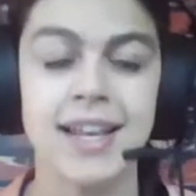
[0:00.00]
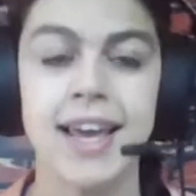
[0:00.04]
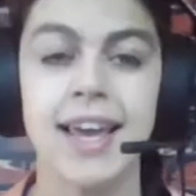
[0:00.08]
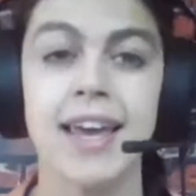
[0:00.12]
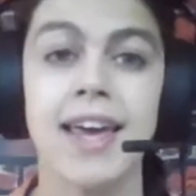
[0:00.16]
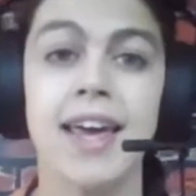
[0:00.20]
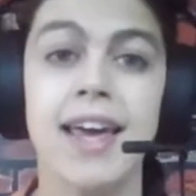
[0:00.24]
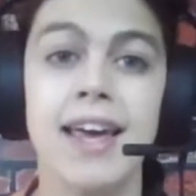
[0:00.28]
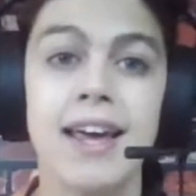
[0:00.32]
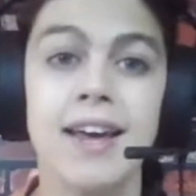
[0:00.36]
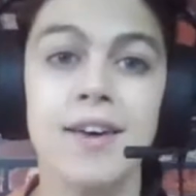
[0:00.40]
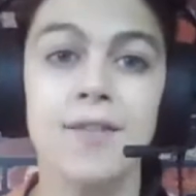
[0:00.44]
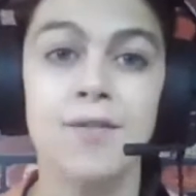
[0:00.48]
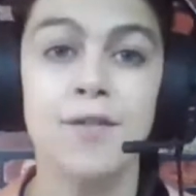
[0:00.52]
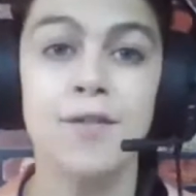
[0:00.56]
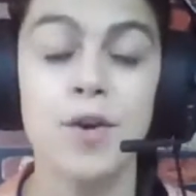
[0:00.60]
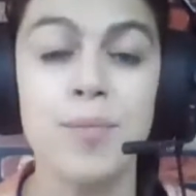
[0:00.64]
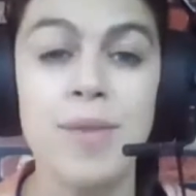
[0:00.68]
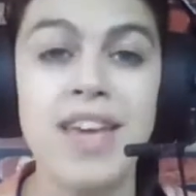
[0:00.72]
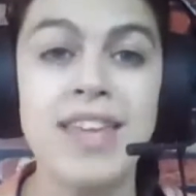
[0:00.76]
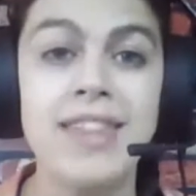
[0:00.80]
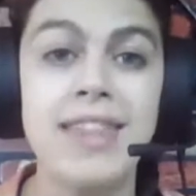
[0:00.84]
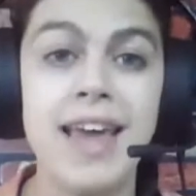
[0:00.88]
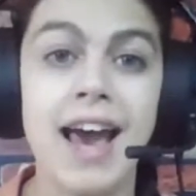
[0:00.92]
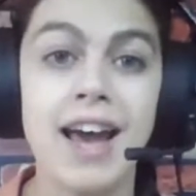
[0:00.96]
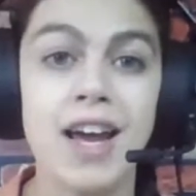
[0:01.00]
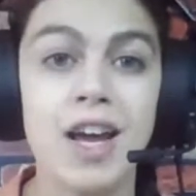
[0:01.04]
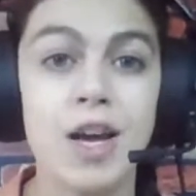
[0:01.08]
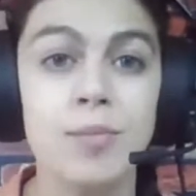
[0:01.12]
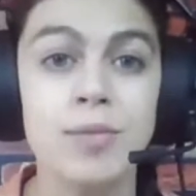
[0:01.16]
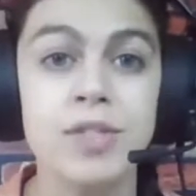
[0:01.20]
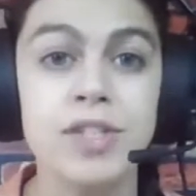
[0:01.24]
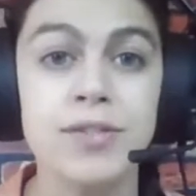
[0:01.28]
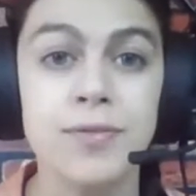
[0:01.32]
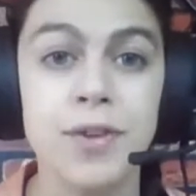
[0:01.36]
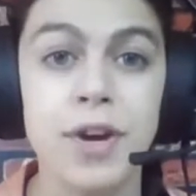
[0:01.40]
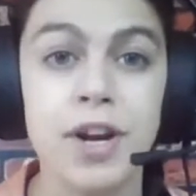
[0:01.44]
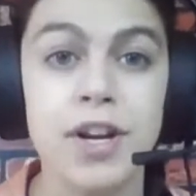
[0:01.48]
Like for me, that
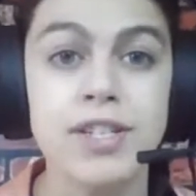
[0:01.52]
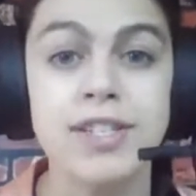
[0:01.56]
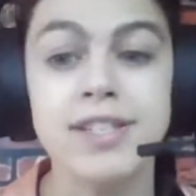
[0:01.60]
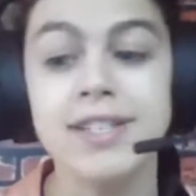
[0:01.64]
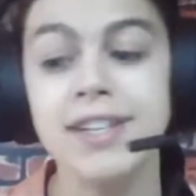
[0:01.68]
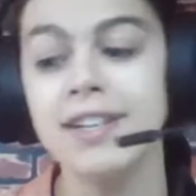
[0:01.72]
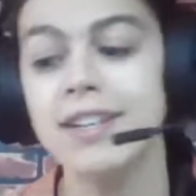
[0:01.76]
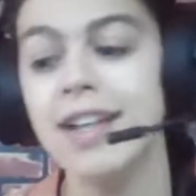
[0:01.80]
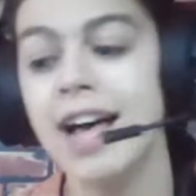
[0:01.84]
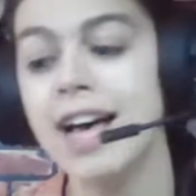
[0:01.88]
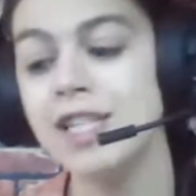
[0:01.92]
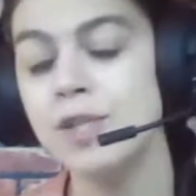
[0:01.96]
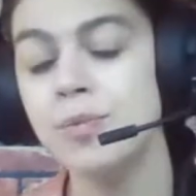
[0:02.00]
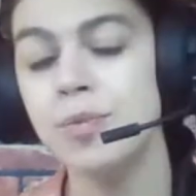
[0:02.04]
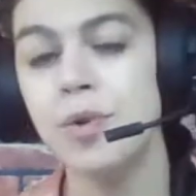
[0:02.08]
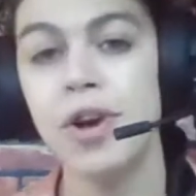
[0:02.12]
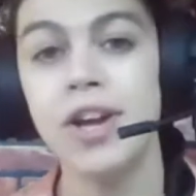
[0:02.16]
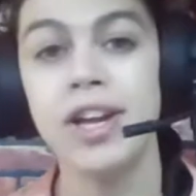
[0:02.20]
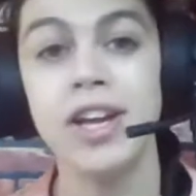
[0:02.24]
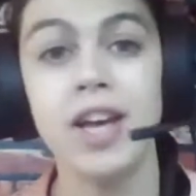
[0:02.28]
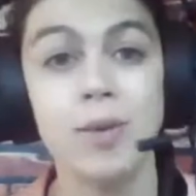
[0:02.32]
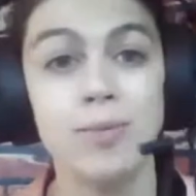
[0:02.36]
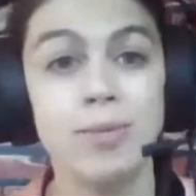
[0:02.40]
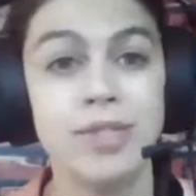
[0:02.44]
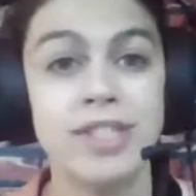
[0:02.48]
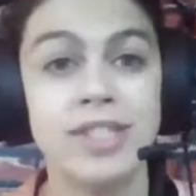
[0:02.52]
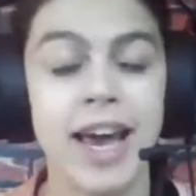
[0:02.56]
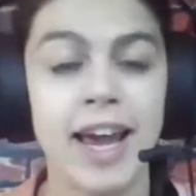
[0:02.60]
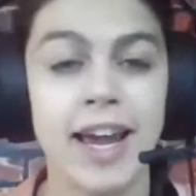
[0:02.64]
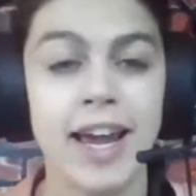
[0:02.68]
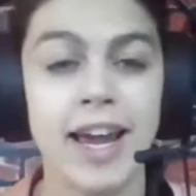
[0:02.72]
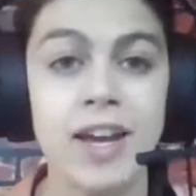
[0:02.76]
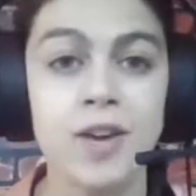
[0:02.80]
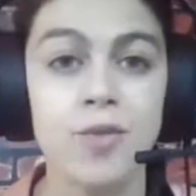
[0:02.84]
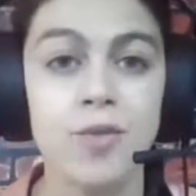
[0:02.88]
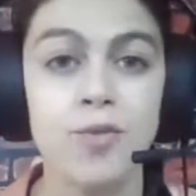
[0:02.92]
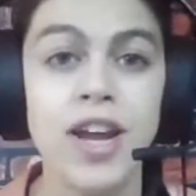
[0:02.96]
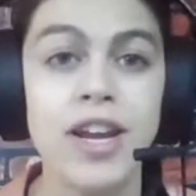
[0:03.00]
comes first. The glass blowing comes
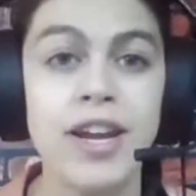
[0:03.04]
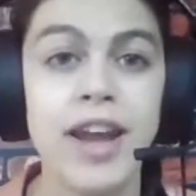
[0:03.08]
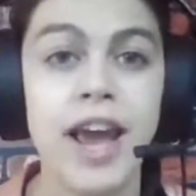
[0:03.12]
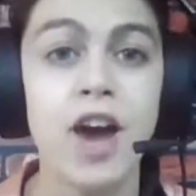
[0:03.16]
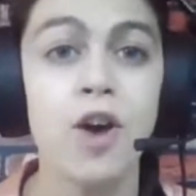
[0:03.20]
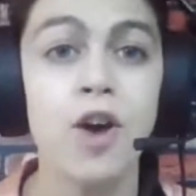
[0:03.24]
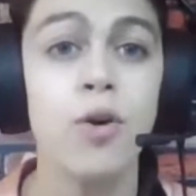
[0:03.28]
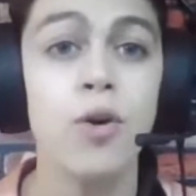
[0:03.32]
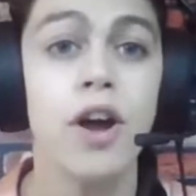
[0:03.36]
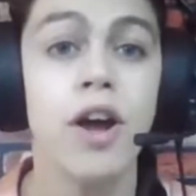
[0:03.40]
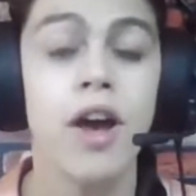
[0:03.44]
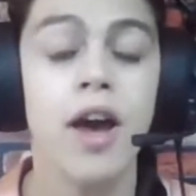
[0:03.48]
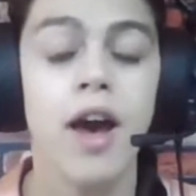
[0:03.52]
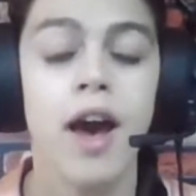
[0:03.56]
second right now.